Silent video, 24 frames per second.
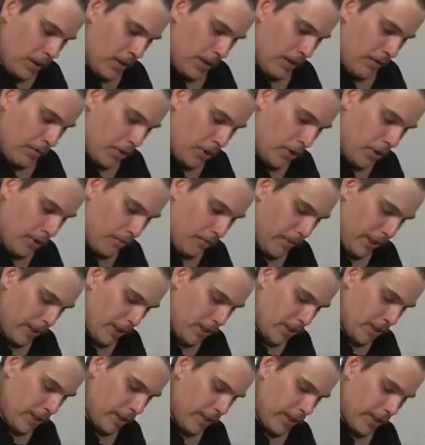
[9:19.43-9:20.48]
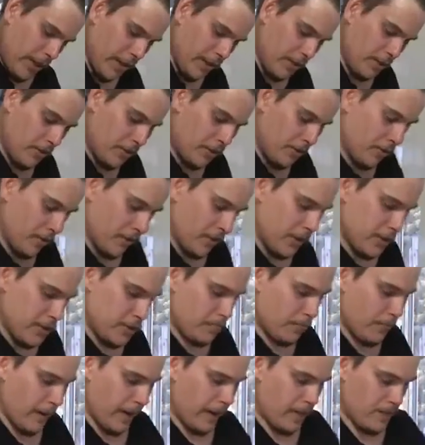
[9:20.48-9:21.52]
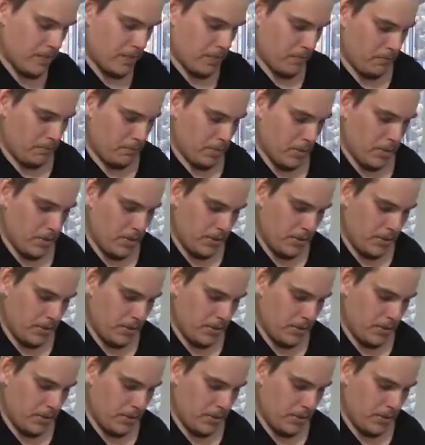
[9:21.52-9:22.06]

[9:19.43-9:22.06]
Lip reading: Now what I'm actually going to do with this batch, I'm